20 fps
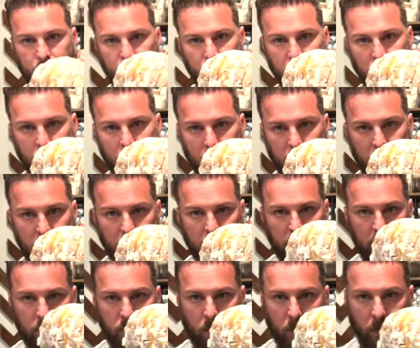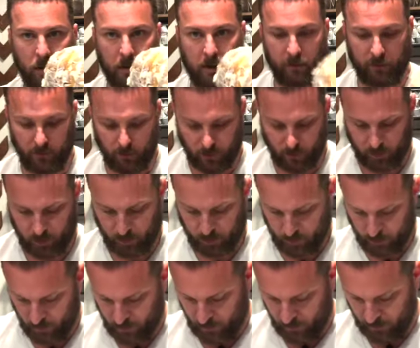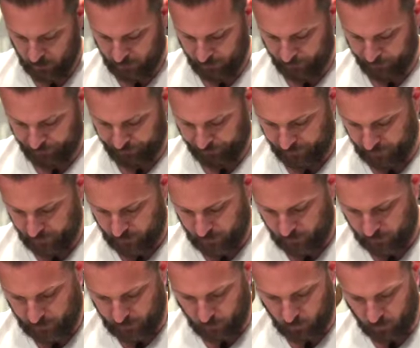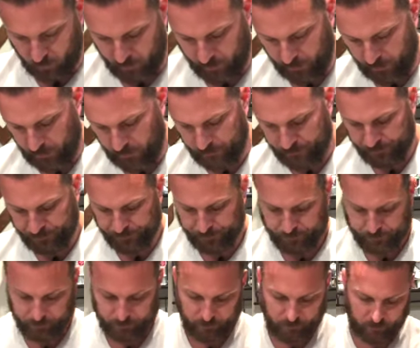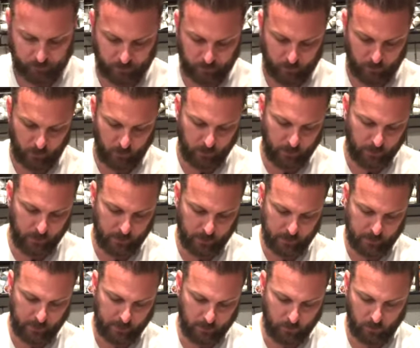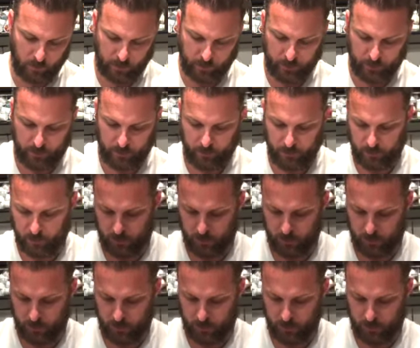kind of that's what we're looking for. Okay, so we got one down. Get the second one here,